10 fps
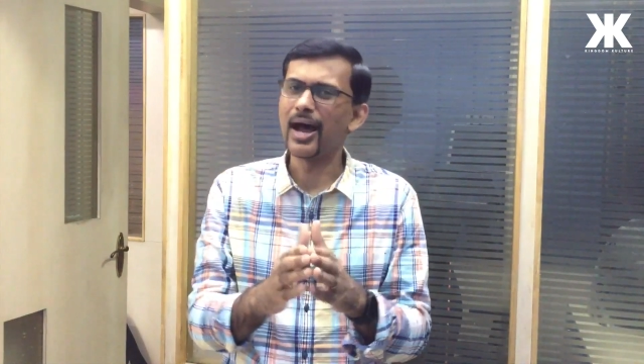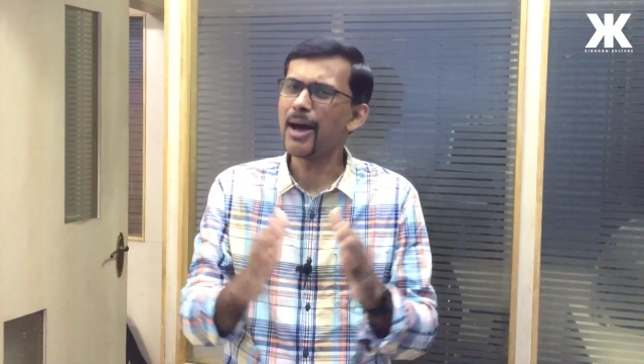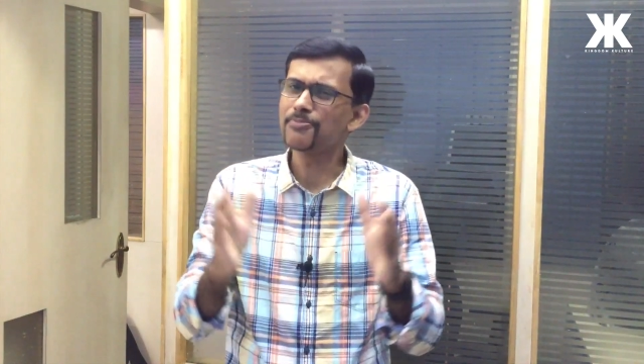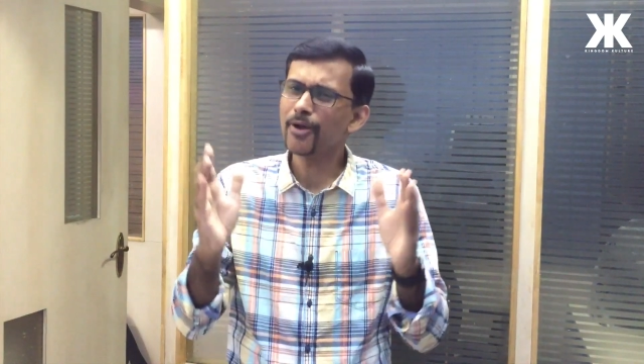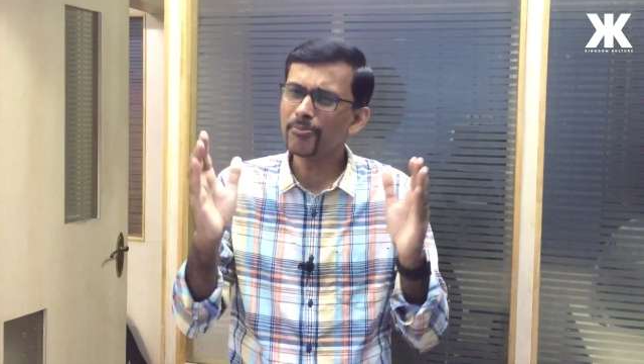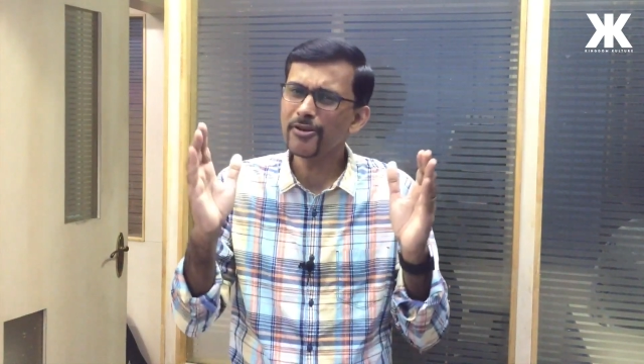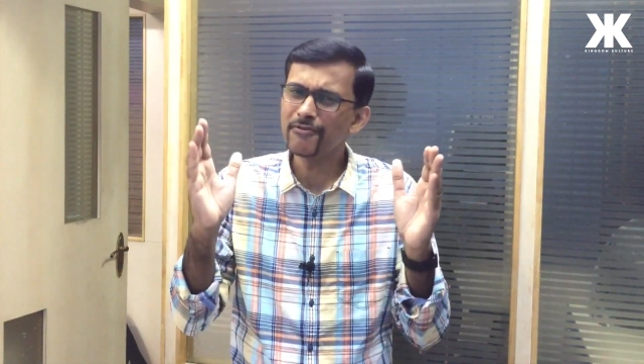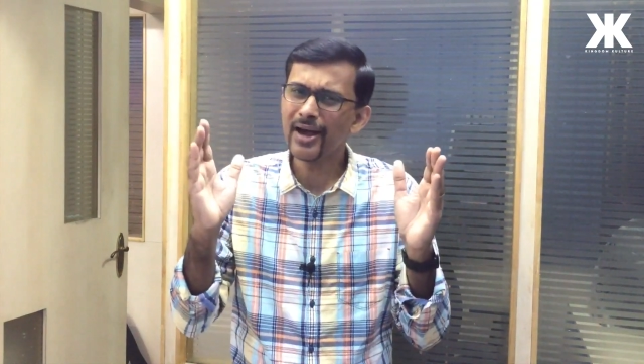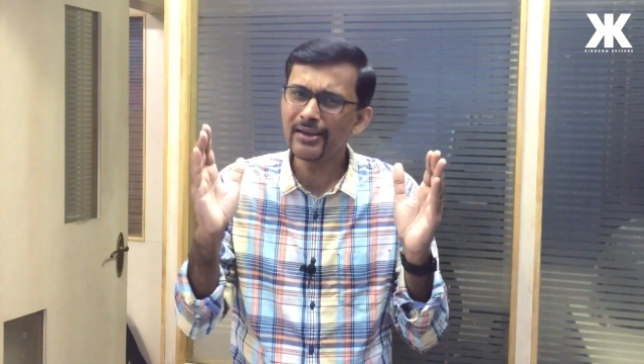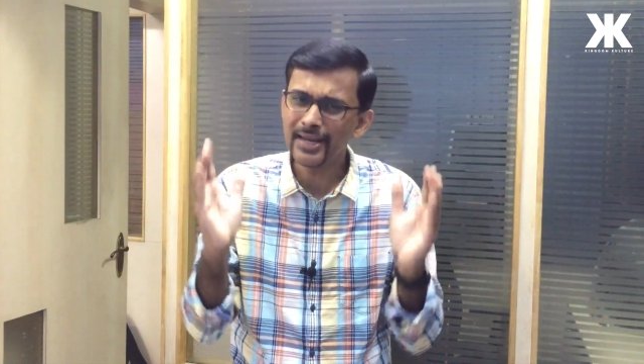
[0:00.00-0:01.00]
I have probably
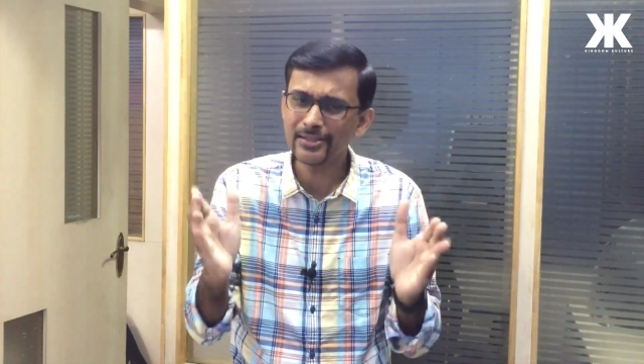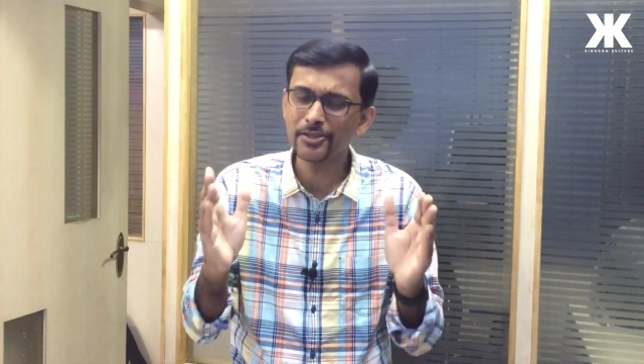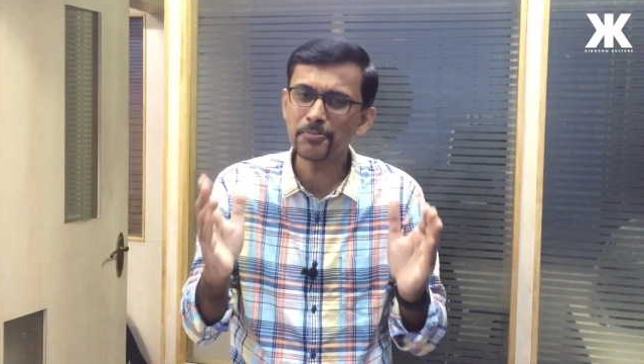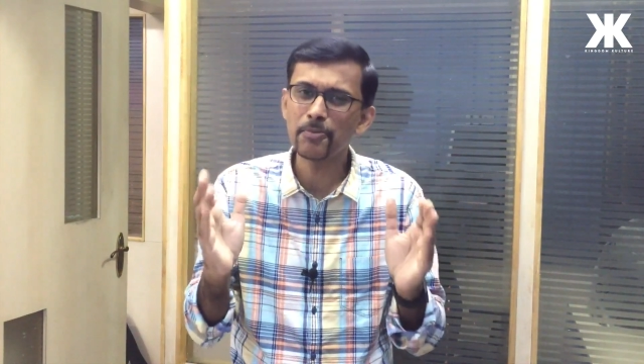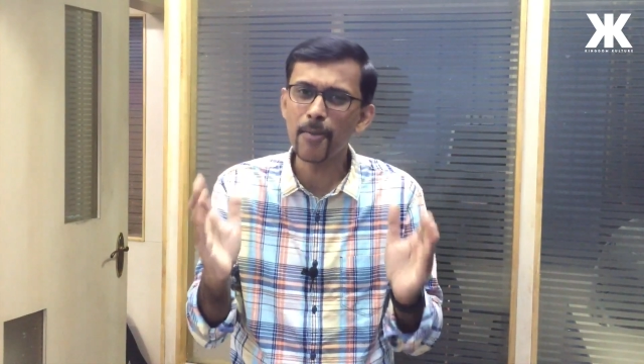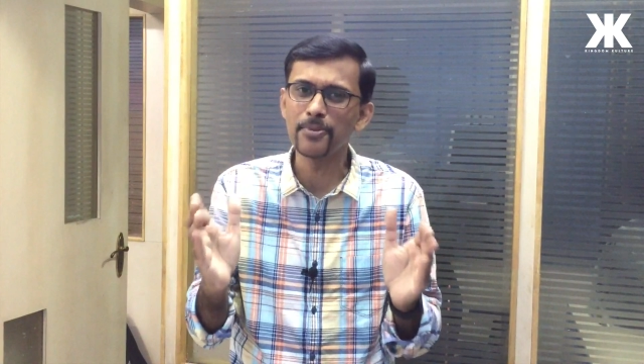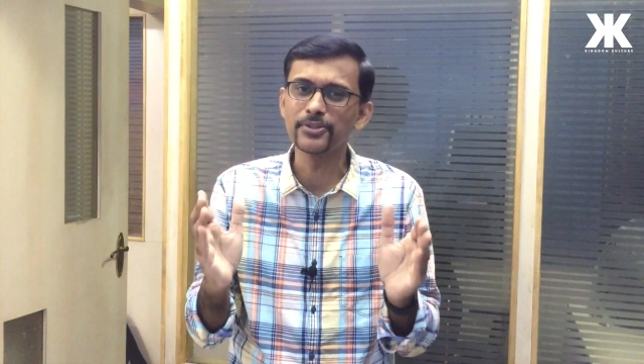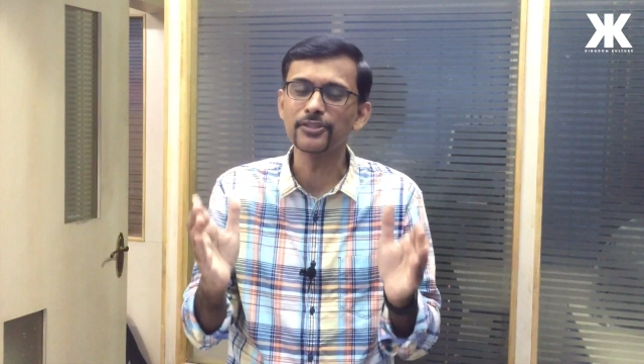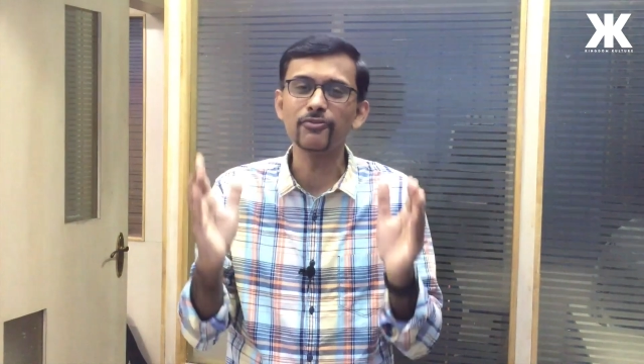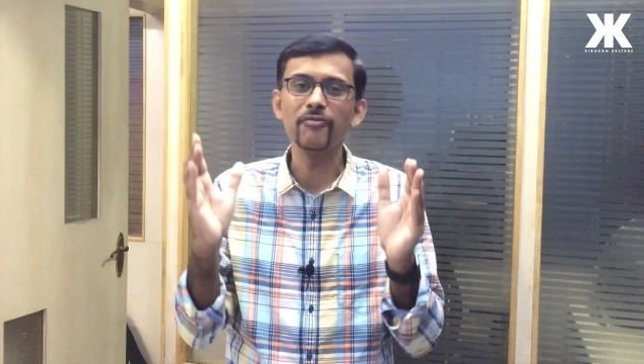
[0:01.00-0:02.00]
violated the
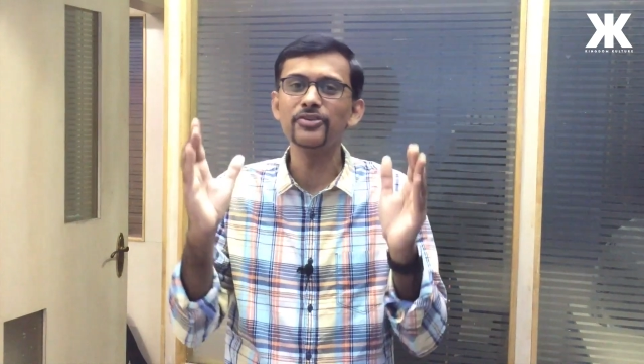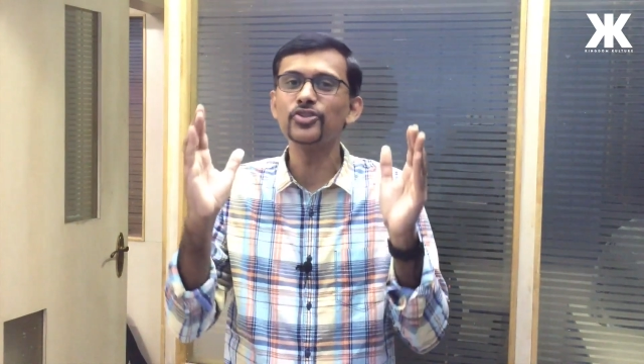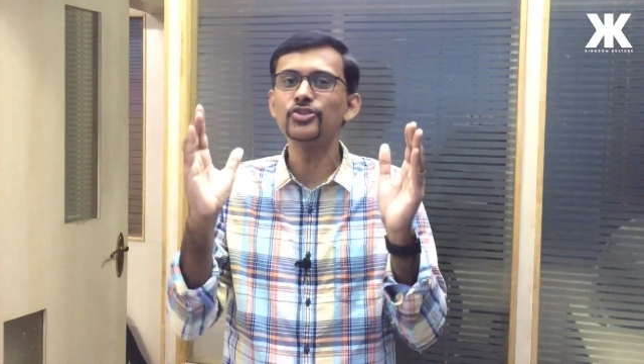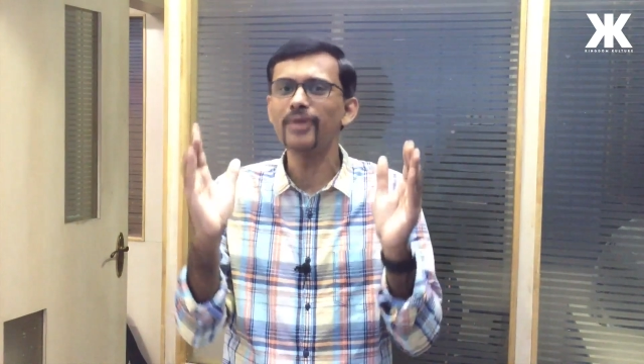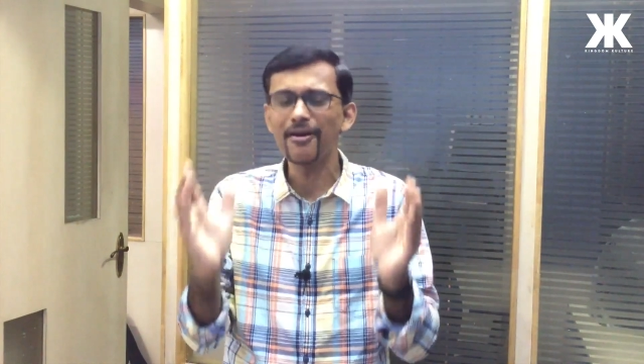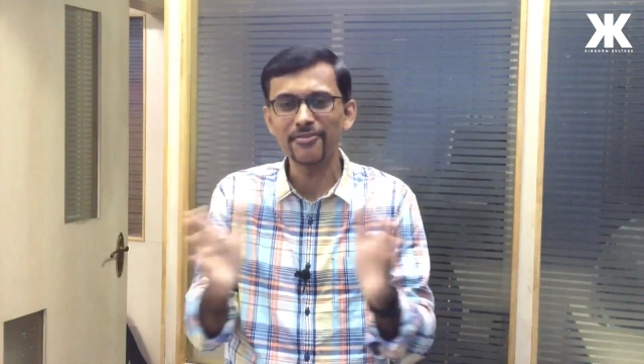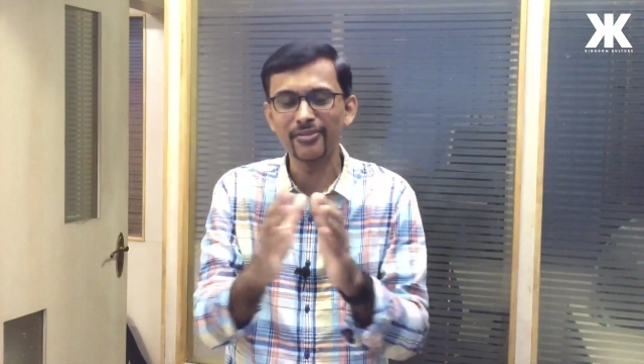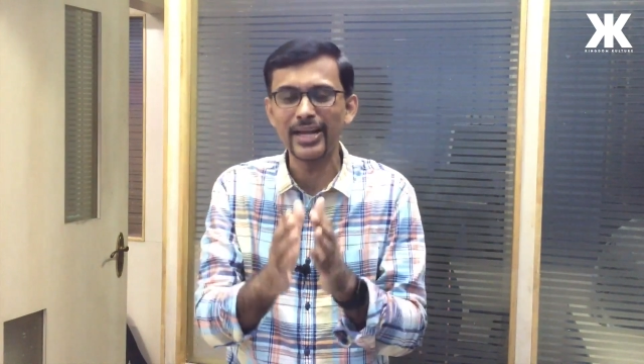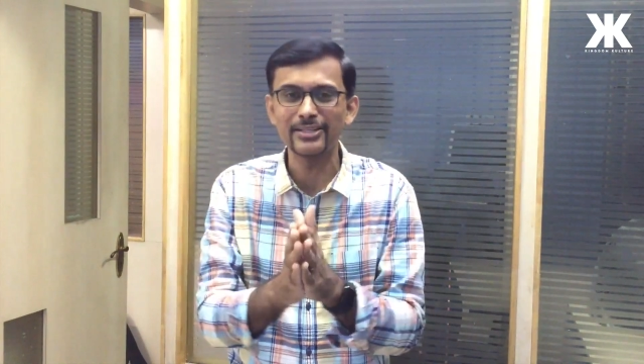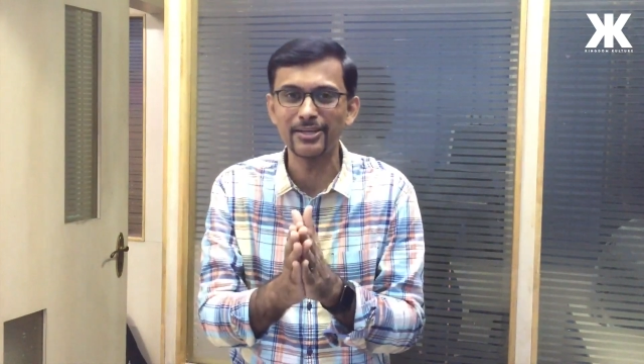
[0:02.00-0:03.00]
purposes for which you have
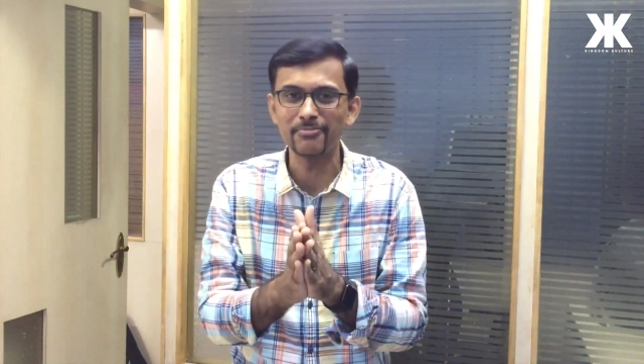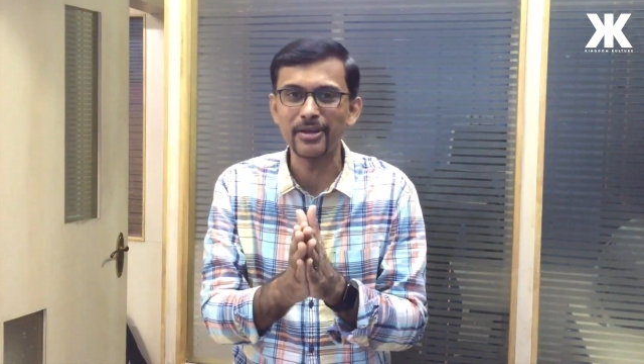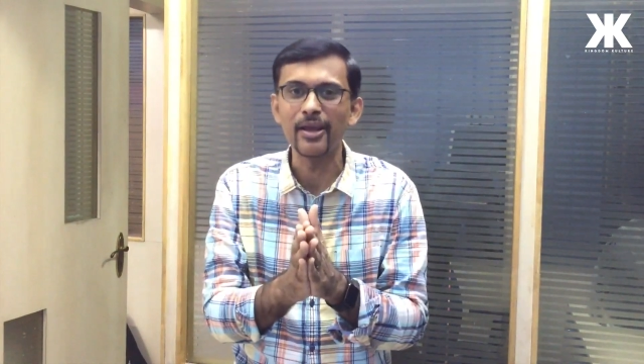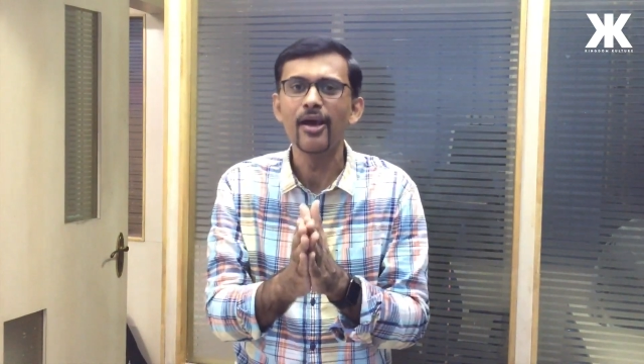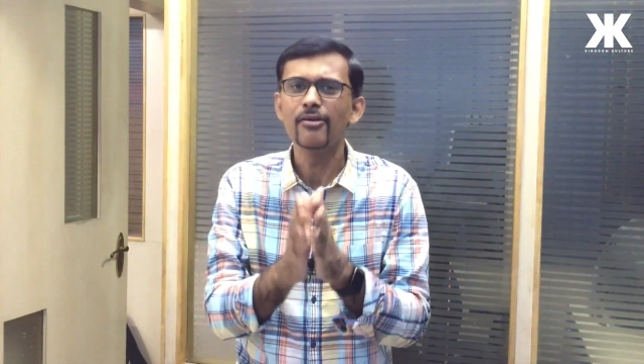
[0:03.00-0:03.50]
created me.